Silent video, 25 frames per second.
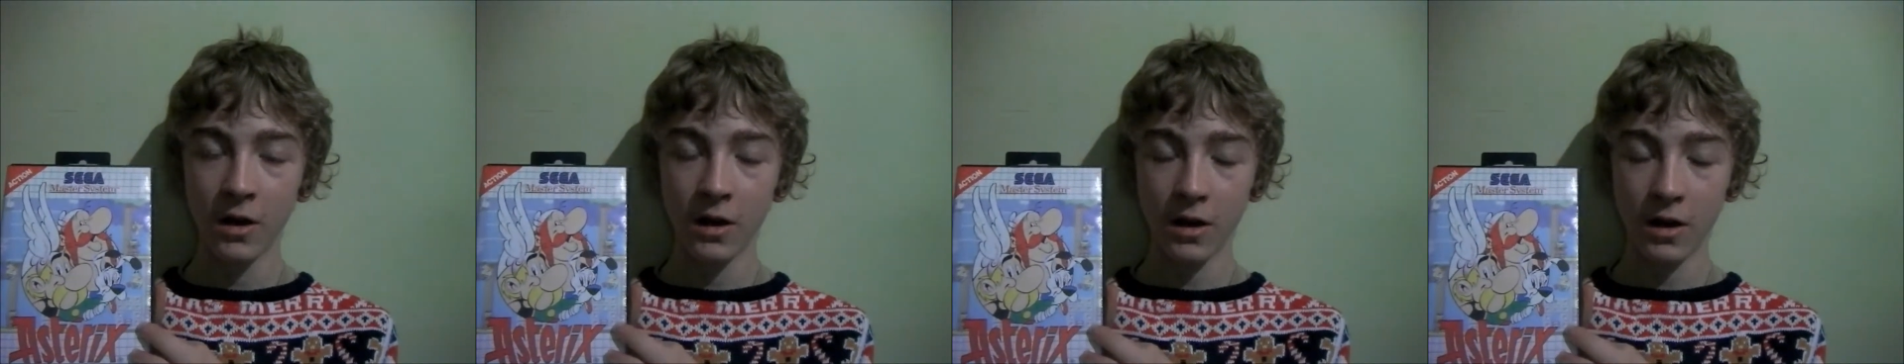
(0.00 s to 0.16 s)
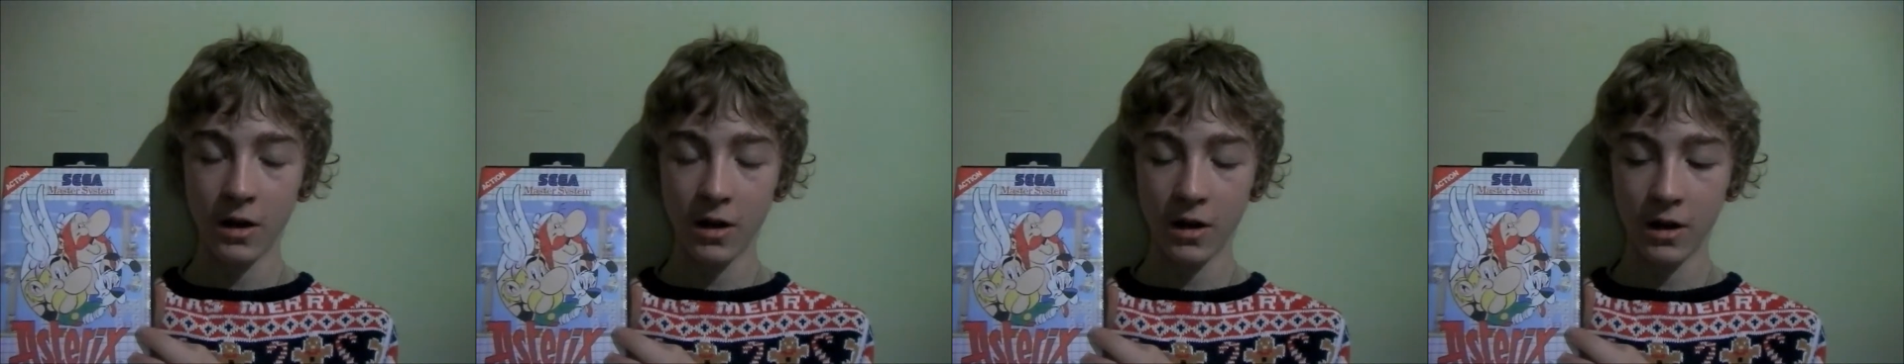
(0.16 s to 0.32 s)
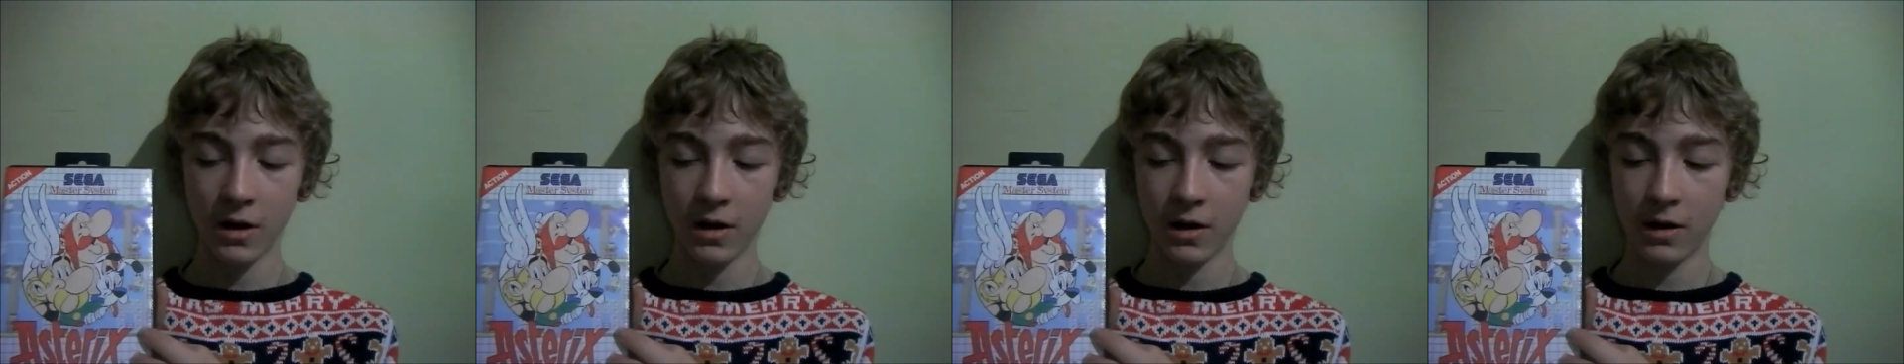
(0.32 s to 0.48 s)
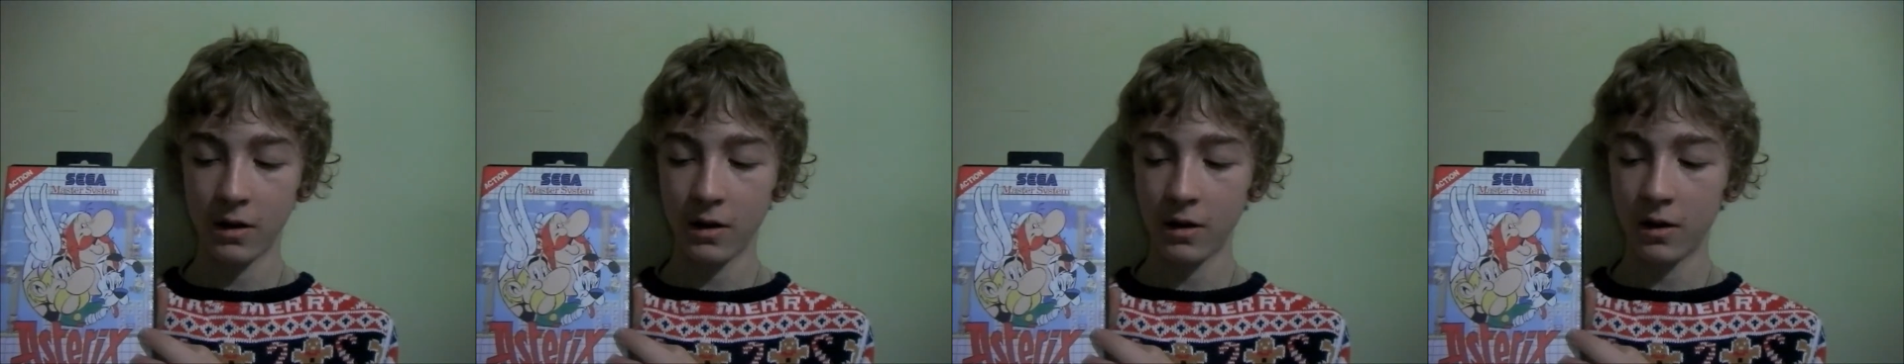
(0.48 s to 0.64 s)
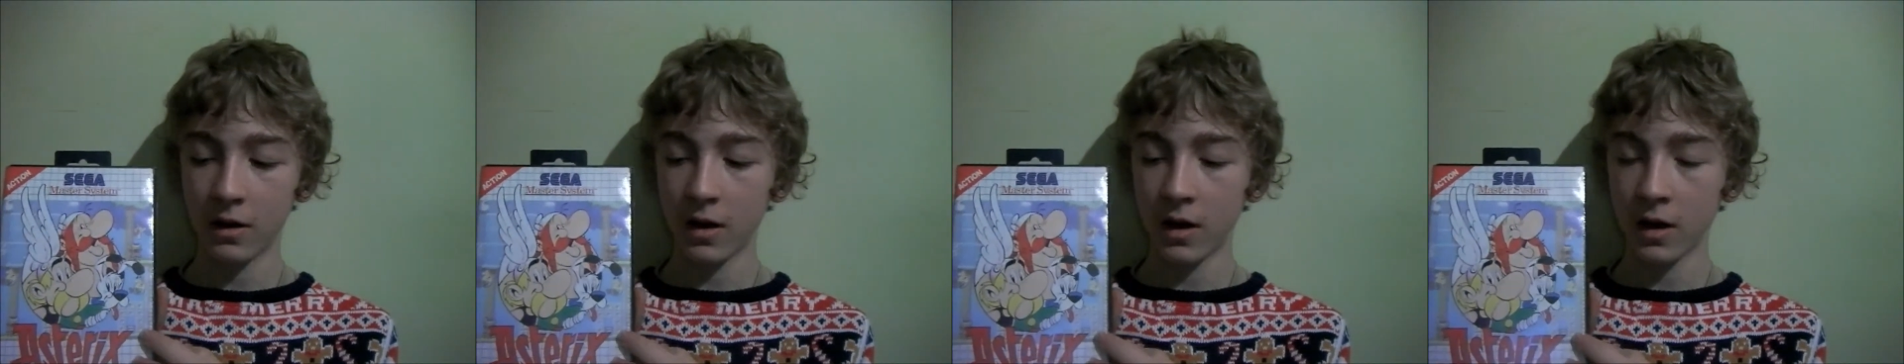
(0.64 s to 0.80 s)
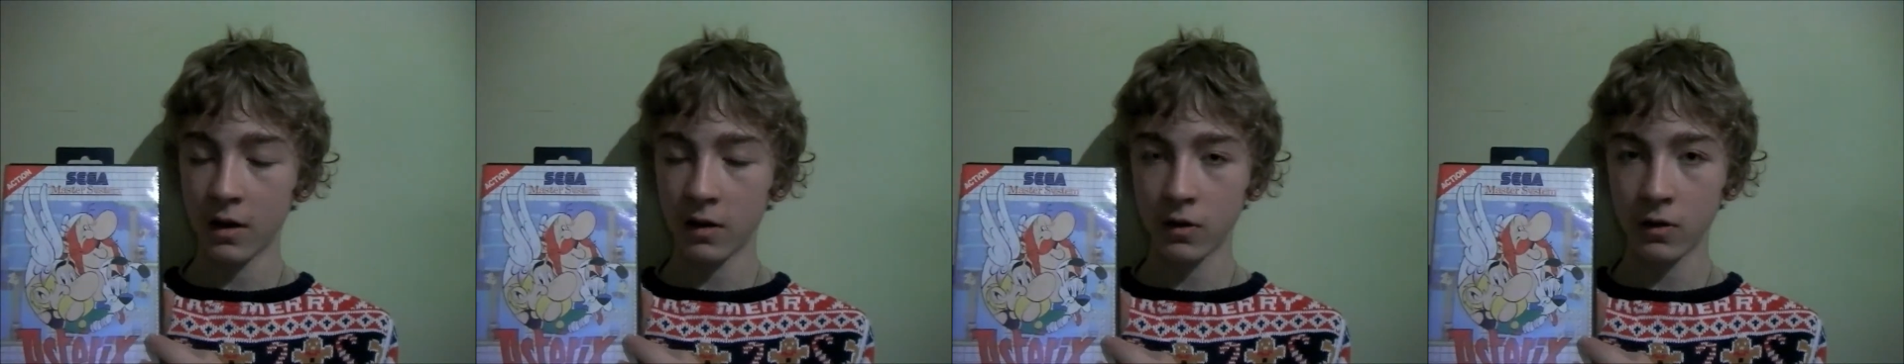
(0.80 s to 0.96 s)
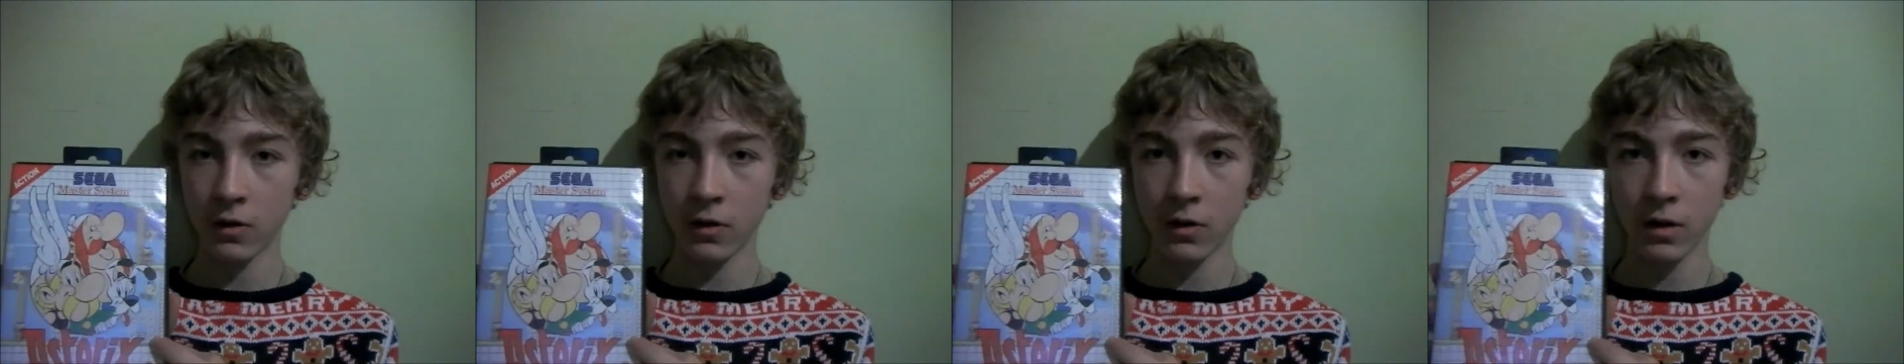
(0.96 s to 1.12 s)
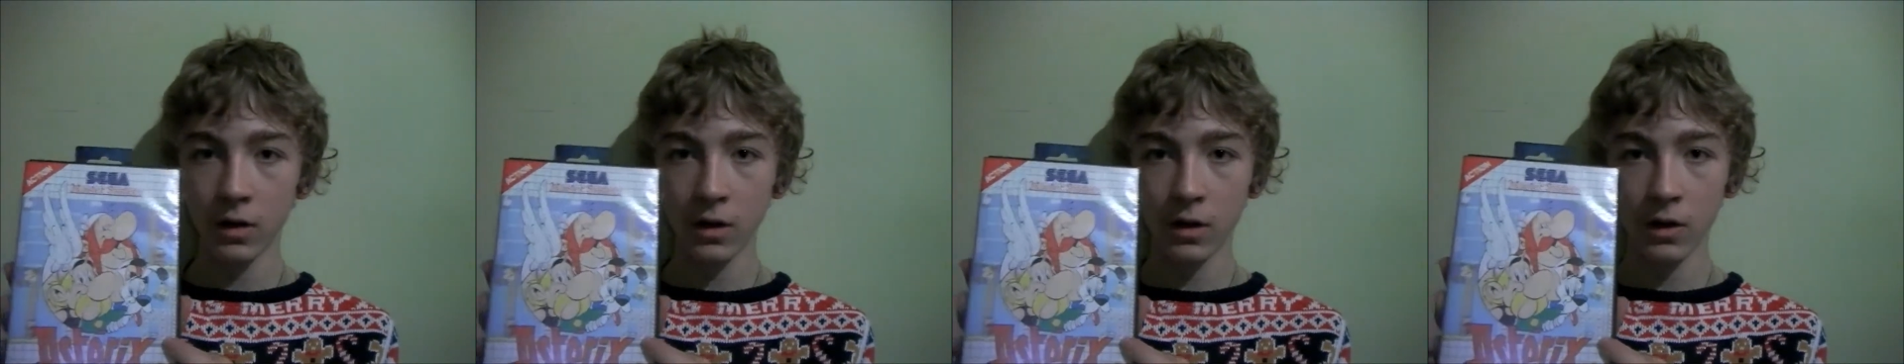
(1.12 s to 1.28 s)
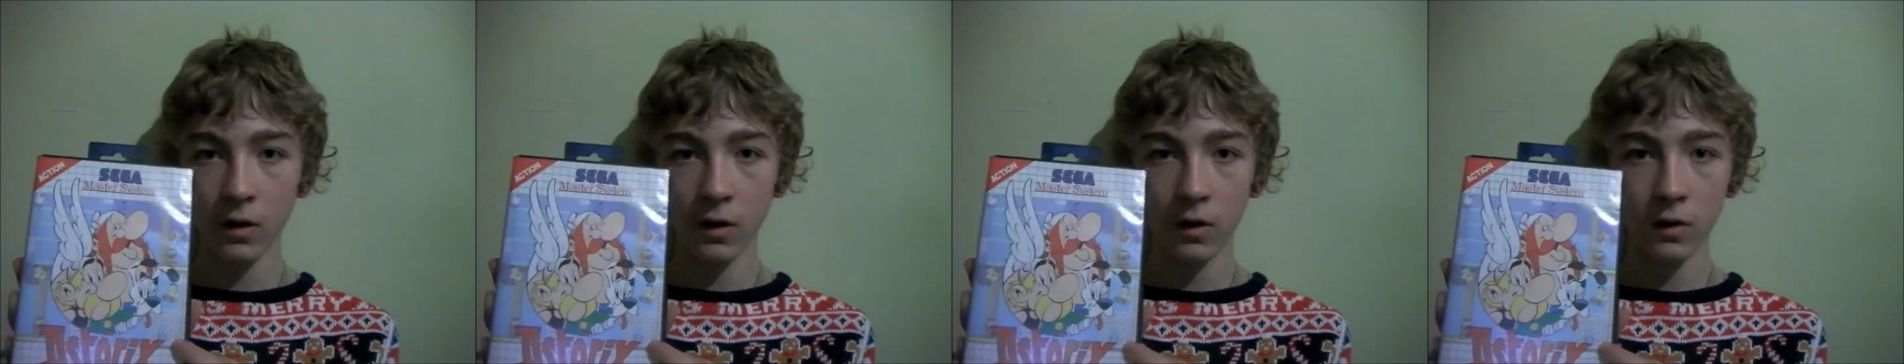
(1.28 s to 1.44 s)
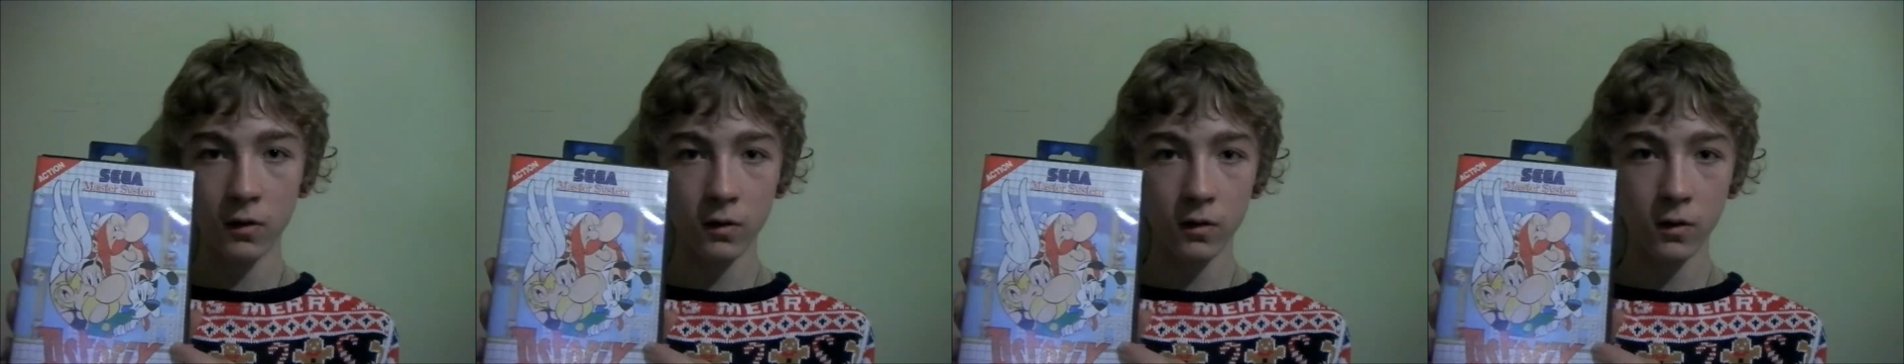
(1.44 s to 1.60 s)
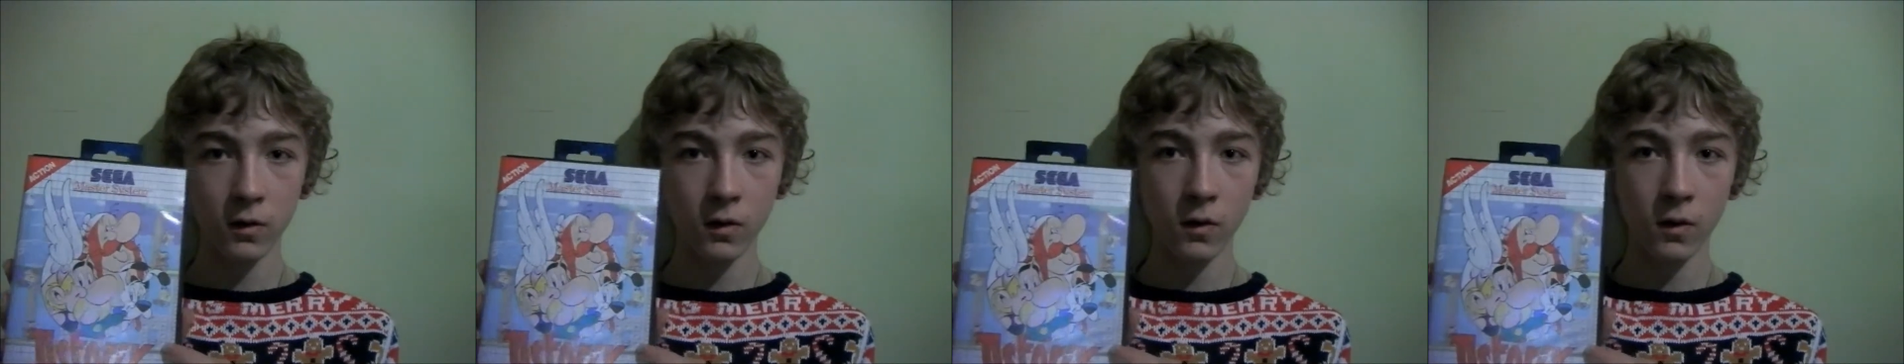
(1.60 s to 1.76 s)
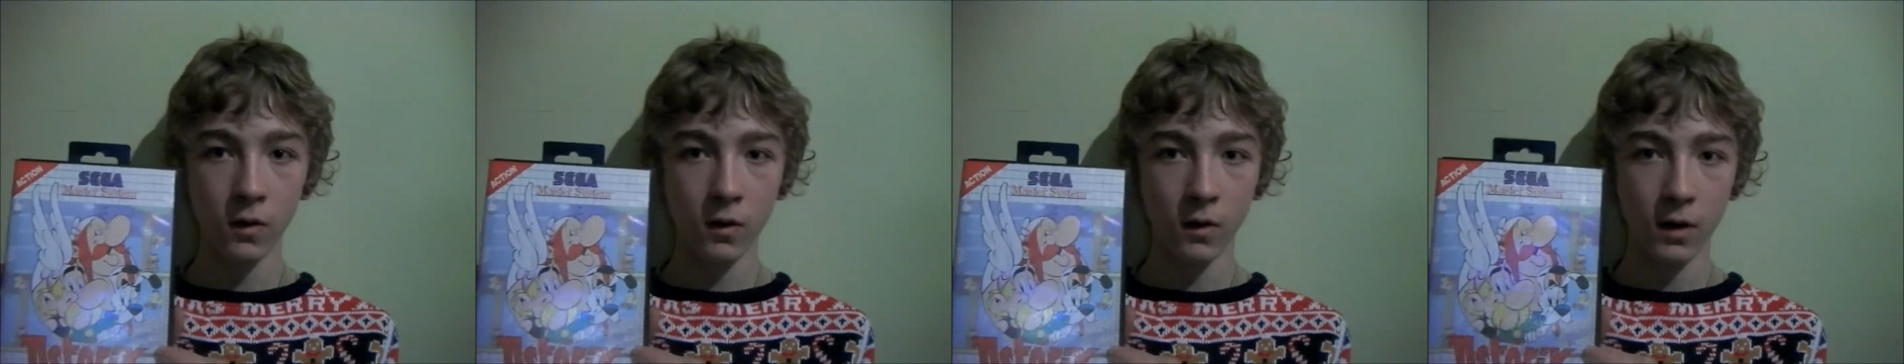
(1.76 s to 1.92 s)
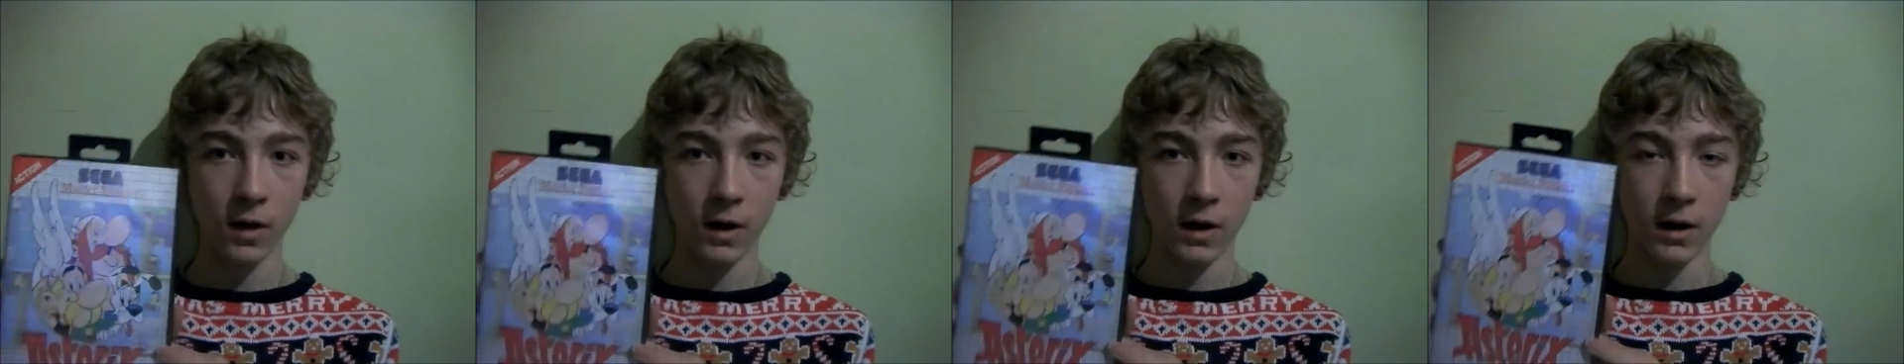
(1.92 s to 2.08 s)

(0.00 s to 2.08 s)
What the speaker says: and I thought it looked cool,